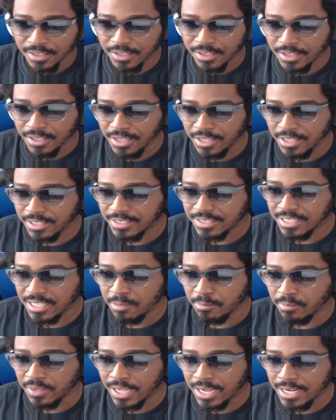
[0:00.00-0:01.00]
They
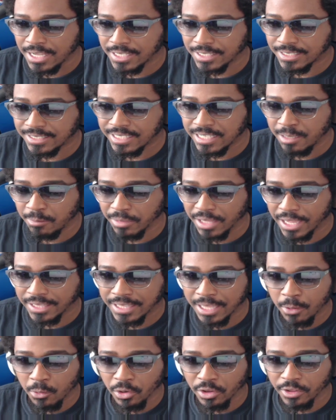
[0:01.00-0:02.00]
didn't seem
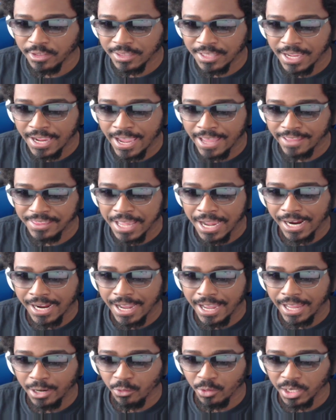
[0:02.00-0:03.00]
like they had that
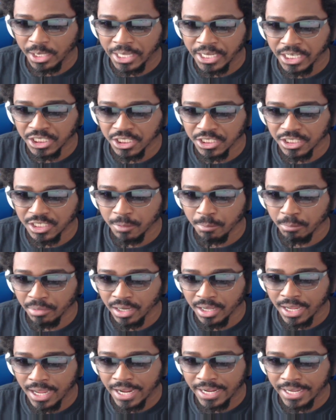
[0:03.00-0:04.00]
kind of relationship,
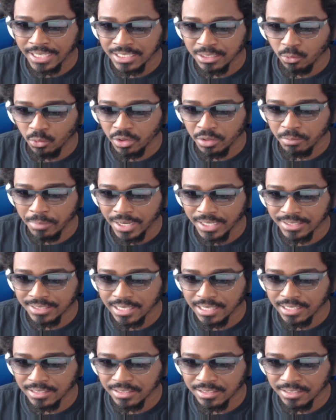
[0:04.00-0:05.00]
but I guess it would make
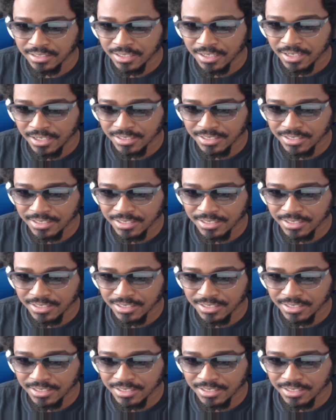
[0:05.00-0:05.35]
sense.